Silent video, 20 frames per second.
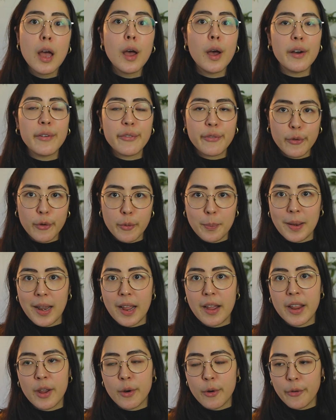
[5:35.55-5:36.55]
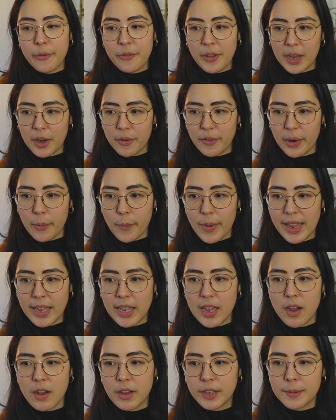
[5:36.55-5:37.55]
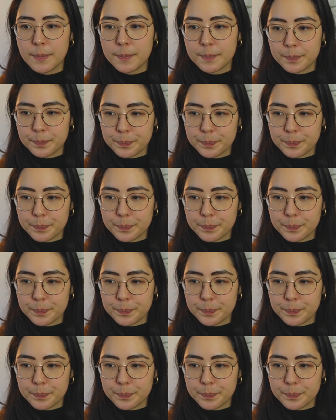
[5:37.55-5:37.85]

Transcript: a 4-ply or fingering weight yarn,